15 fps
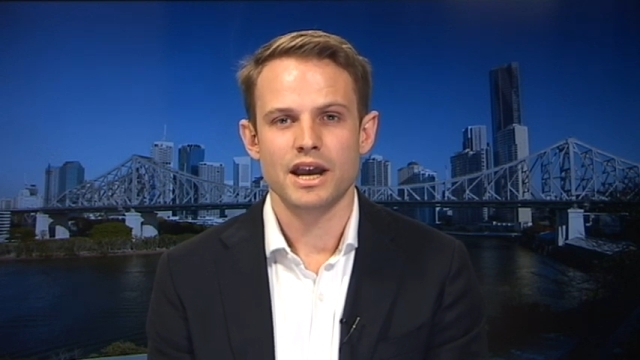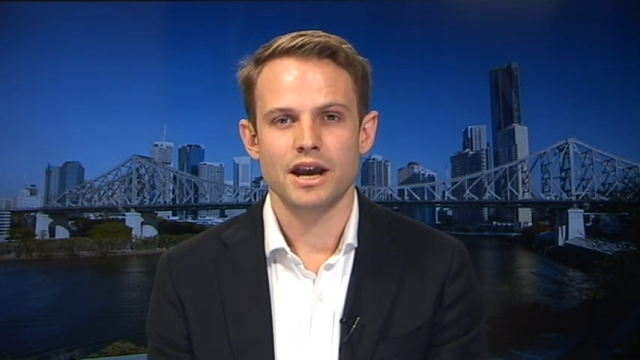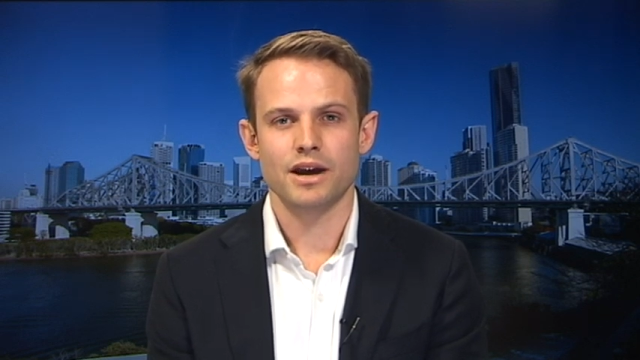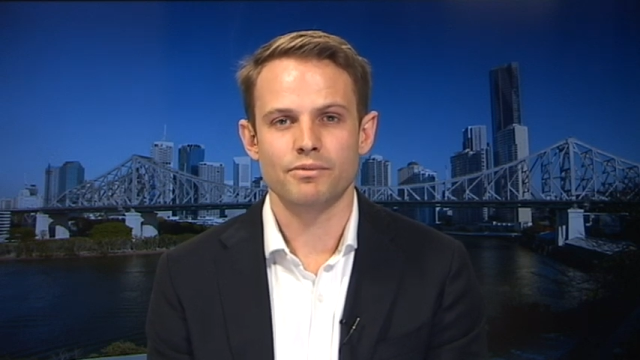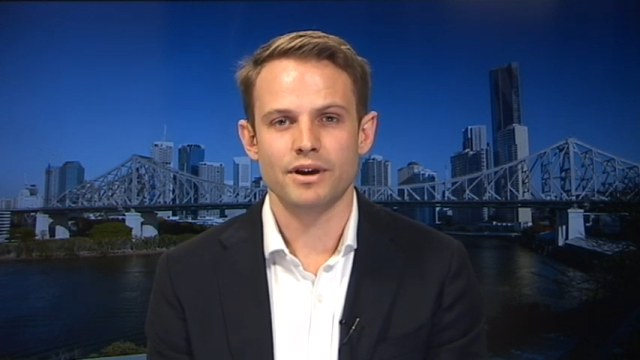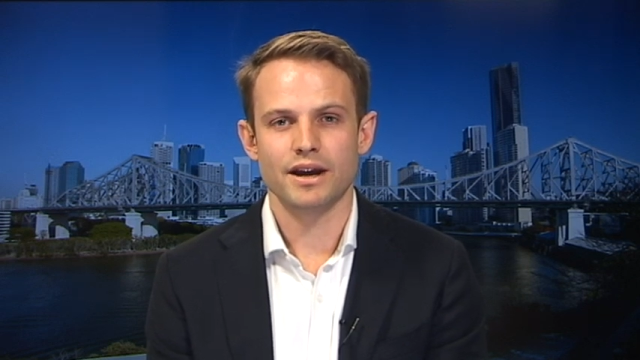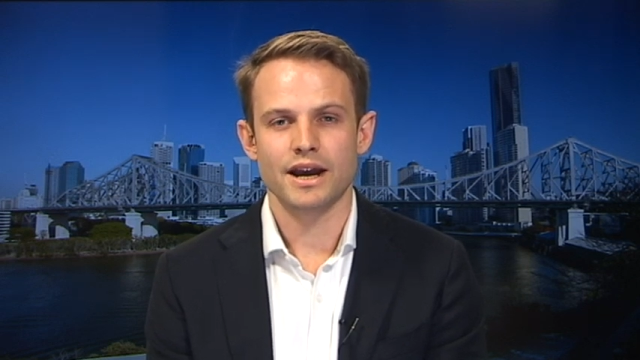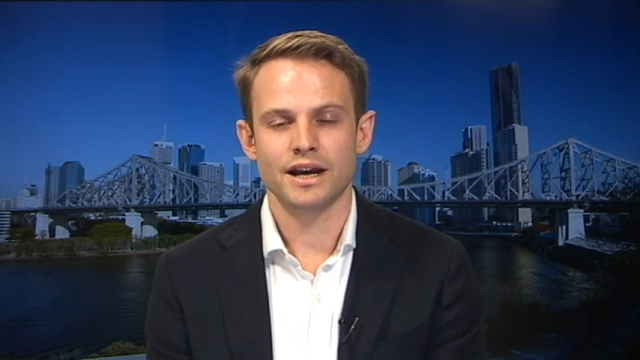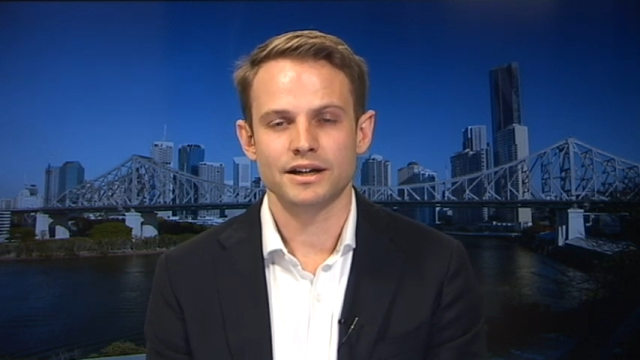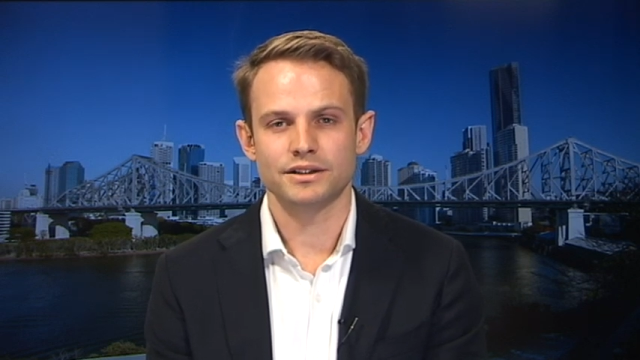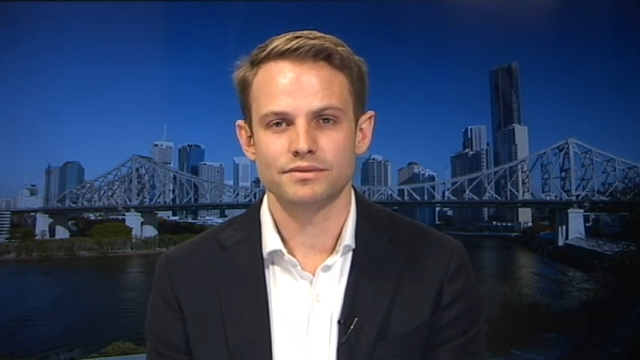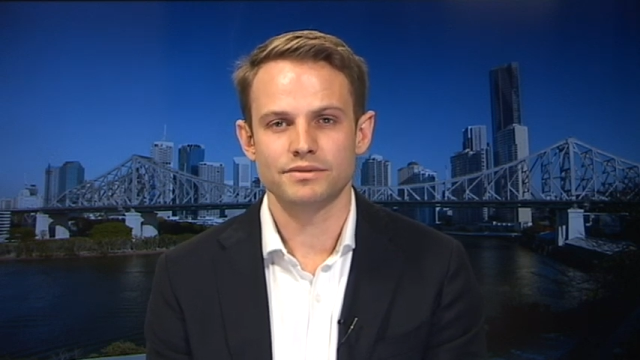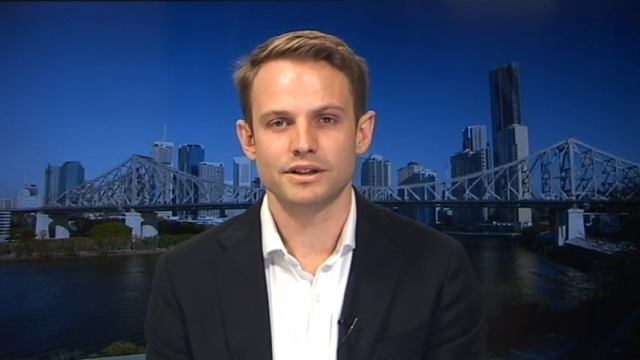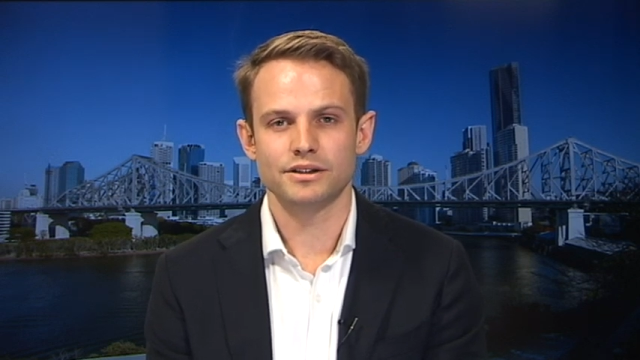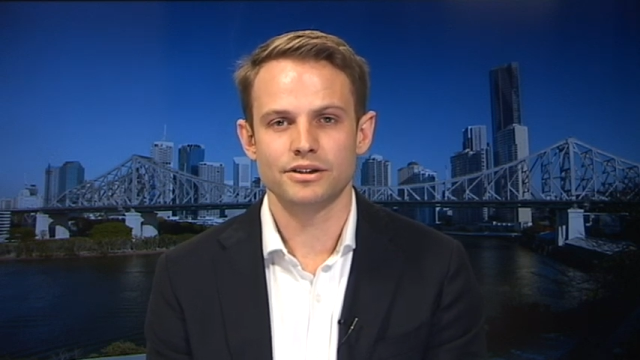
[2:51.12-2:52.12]
and we're
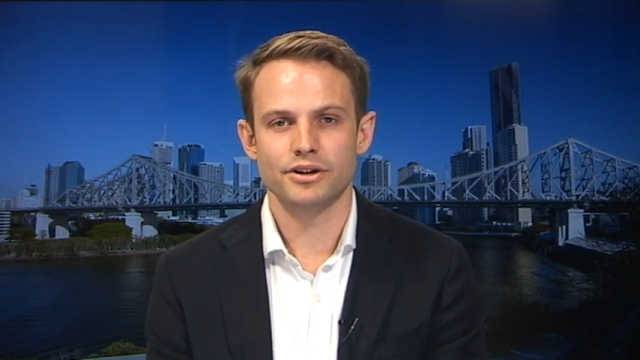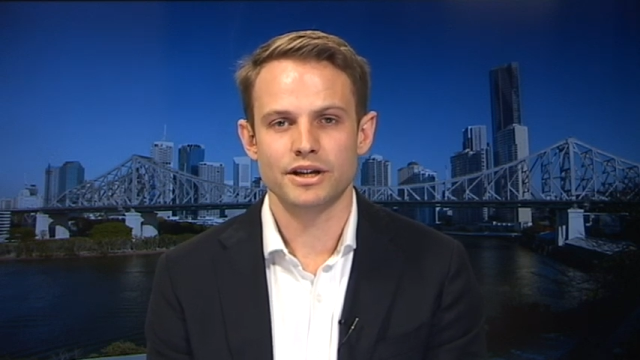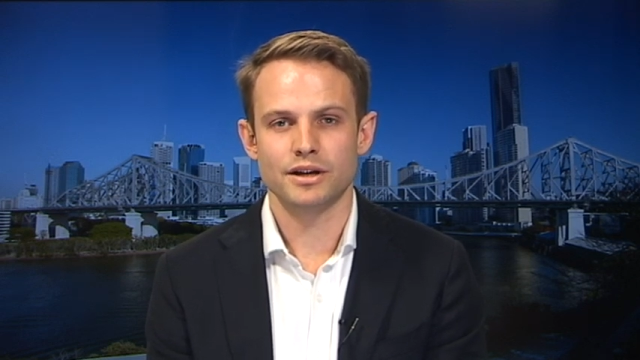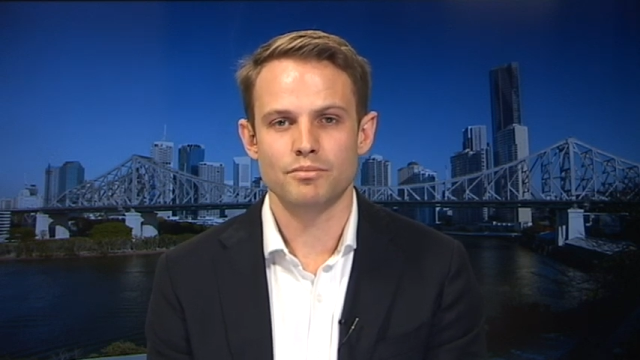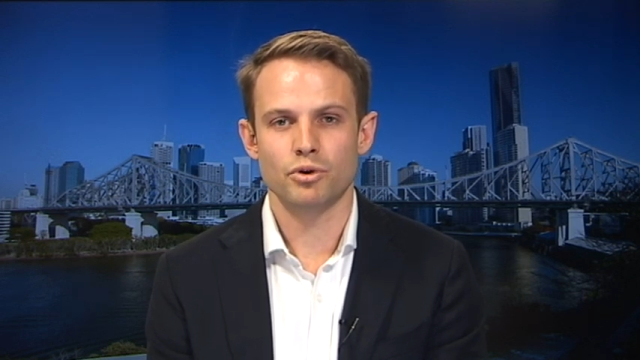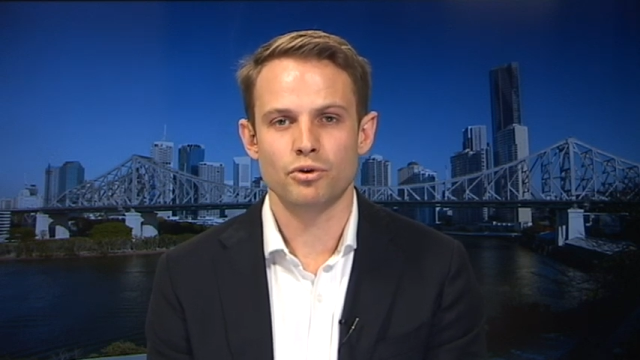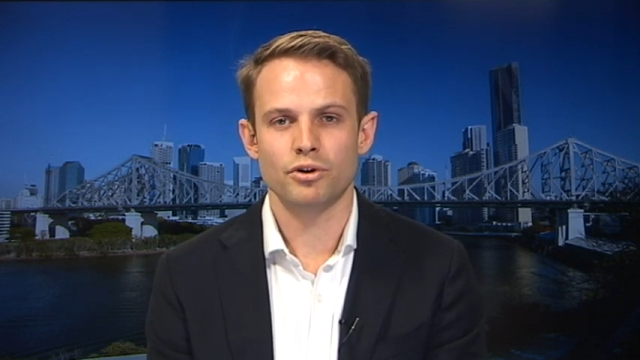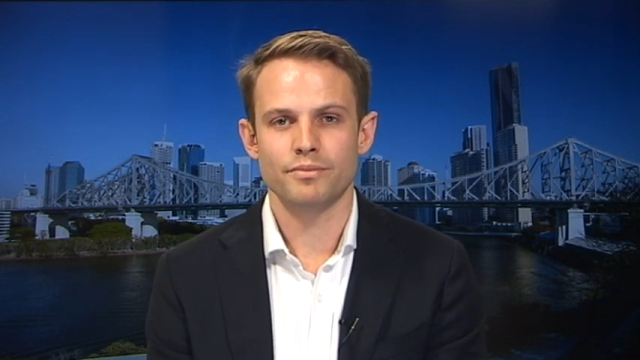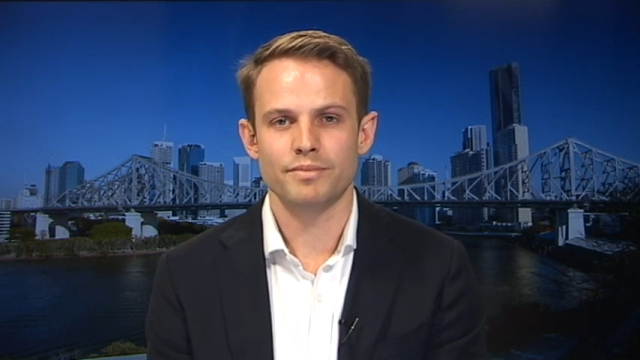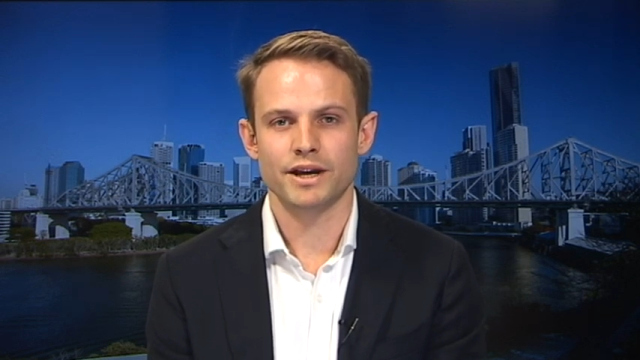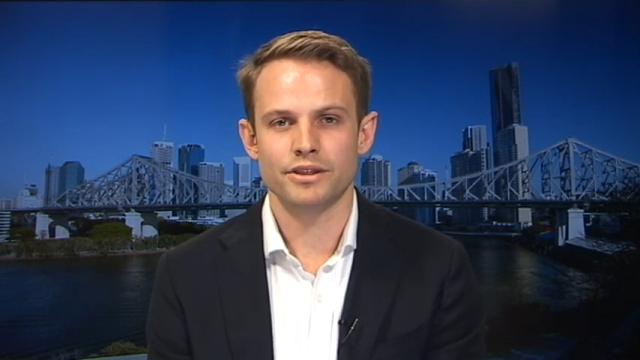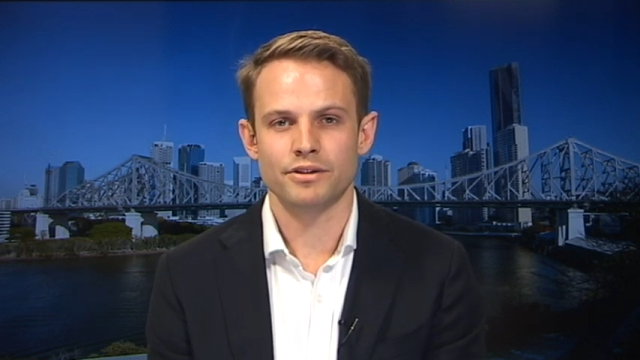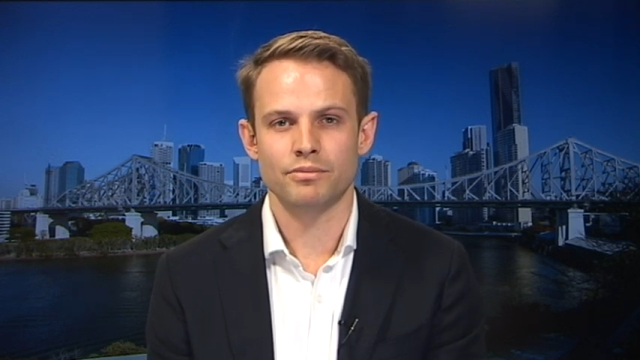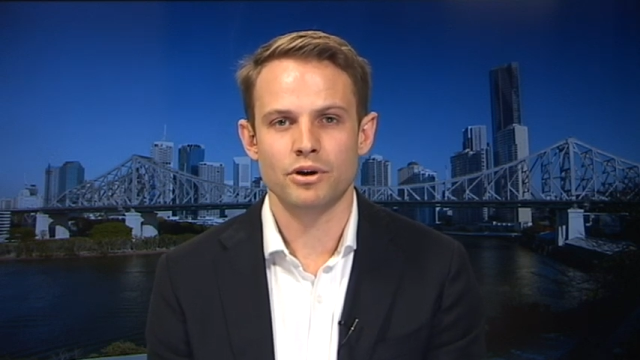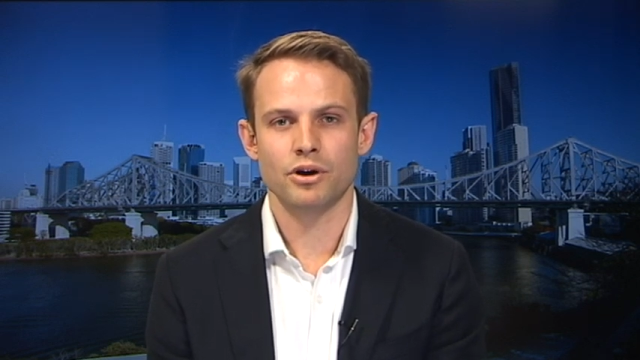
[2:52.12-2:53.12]
actively learning more
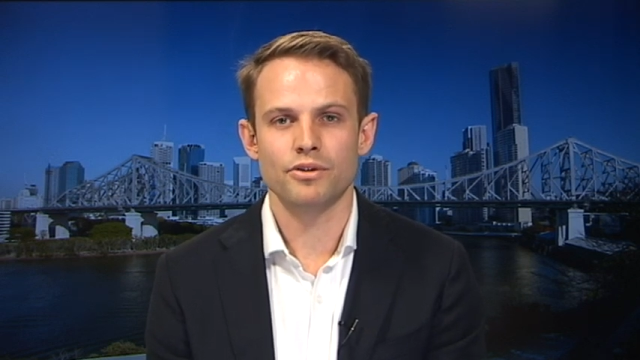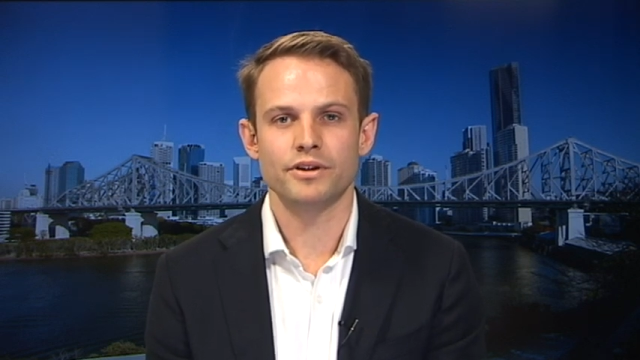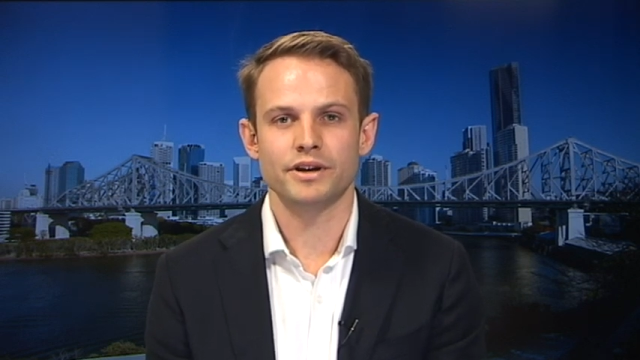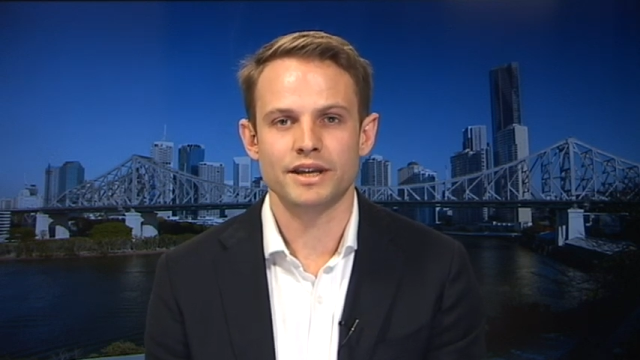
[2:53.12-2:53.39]
about the role the